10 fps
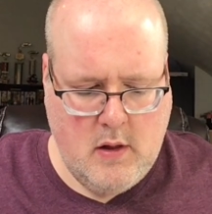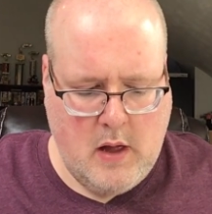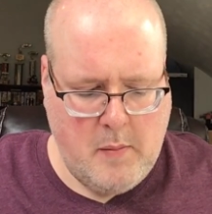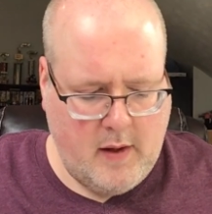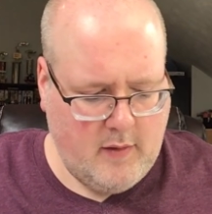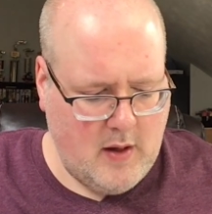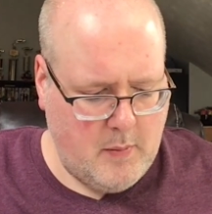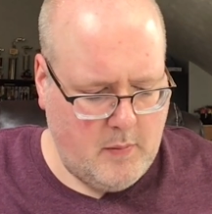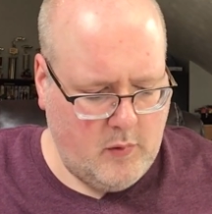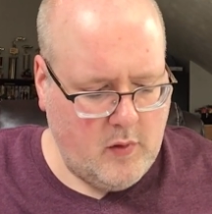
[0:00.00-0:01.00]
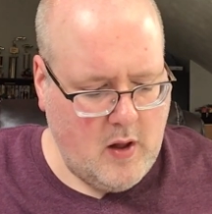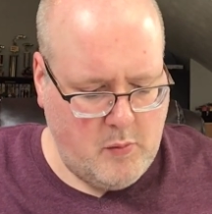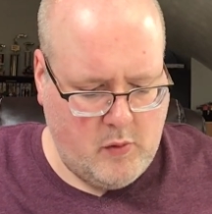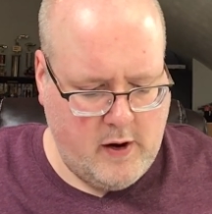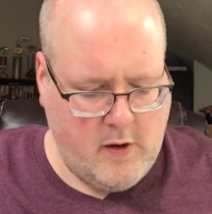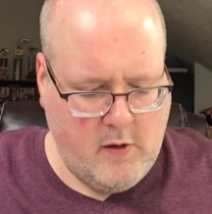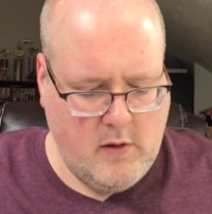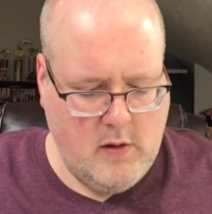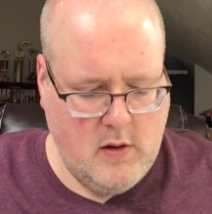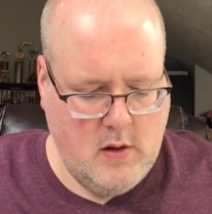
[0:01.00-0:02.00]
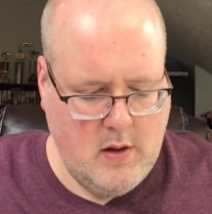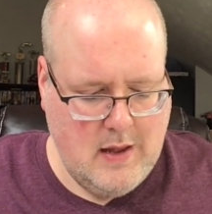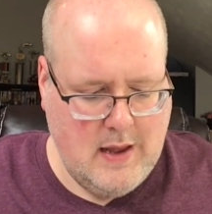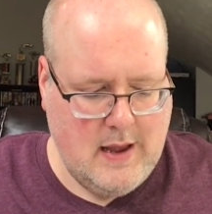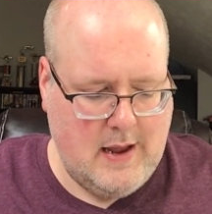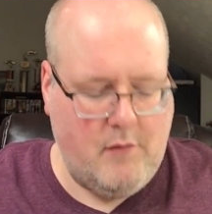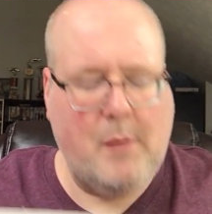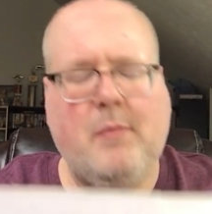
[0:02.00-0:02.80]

I messed up somewhere and ripped